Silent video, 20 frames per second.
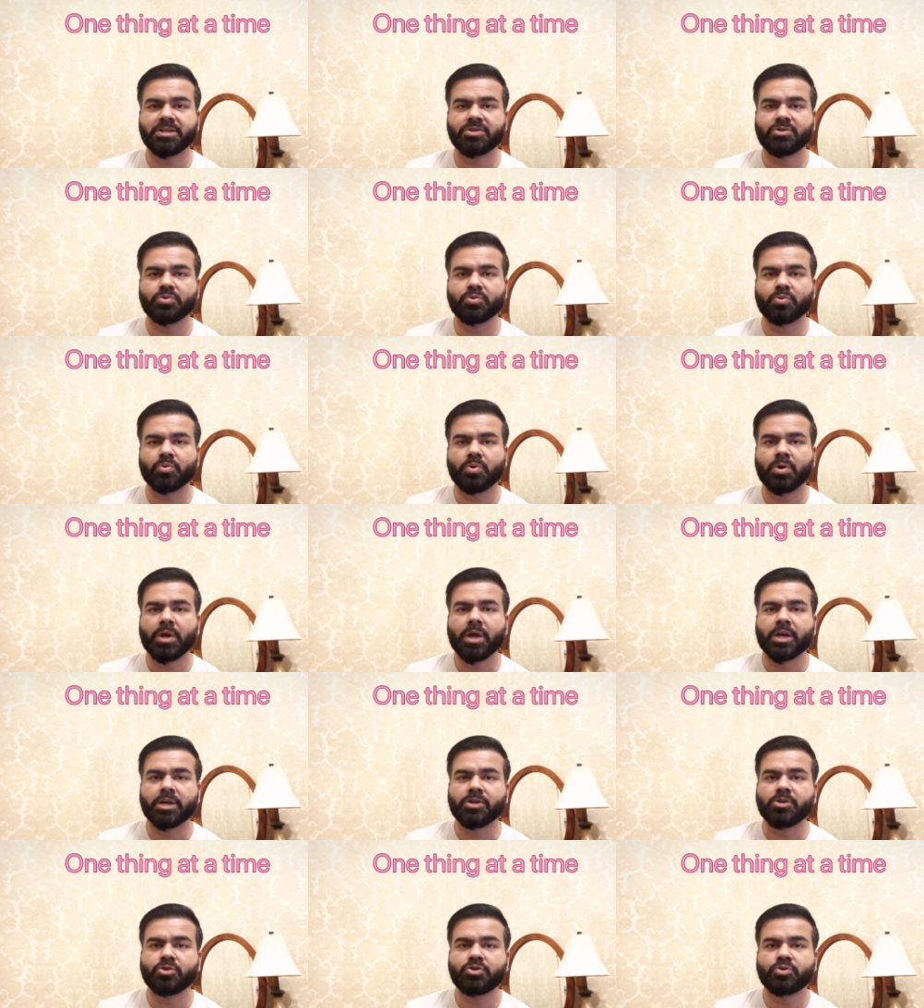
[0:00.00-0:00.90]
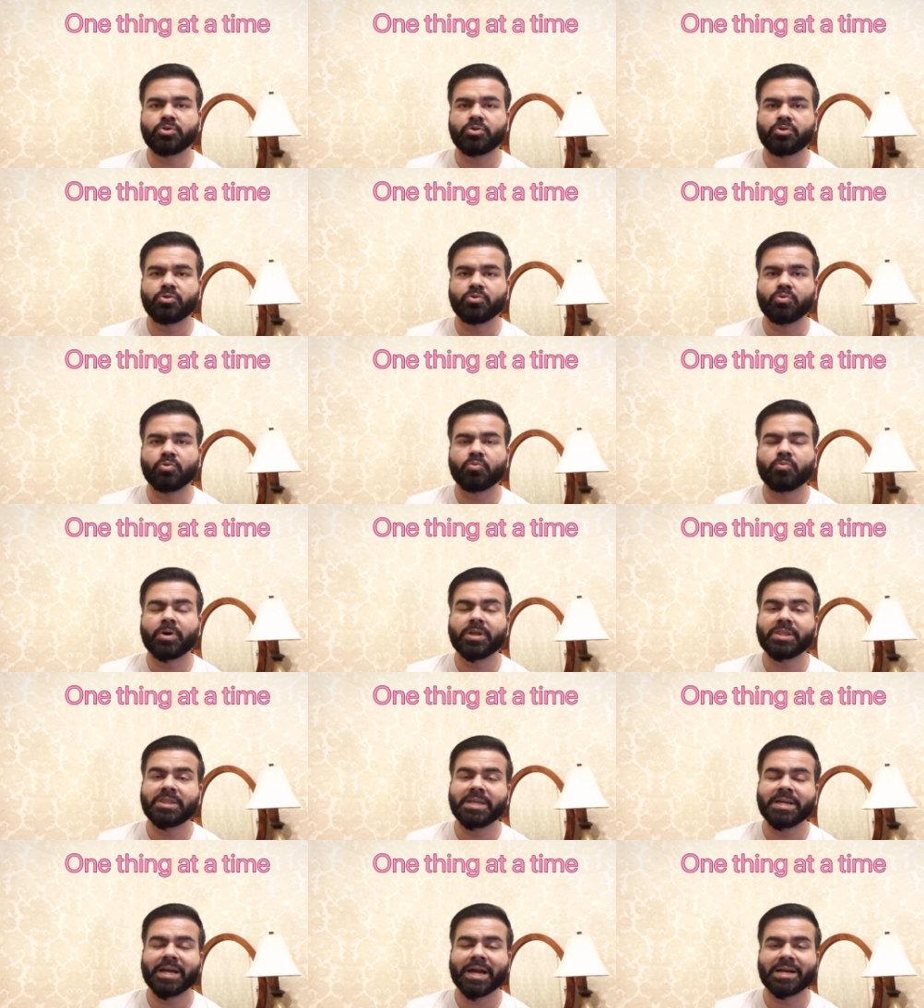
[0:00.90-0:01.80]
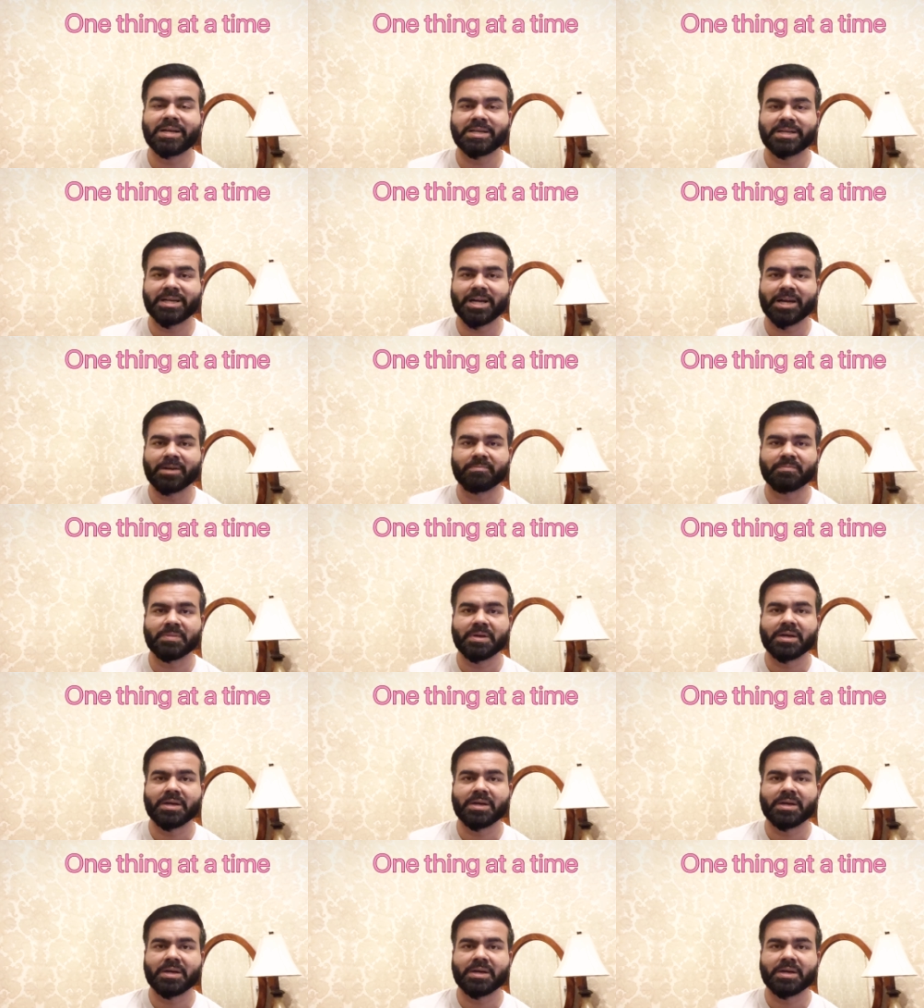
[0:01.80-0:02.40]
to, you should do one thing at a time.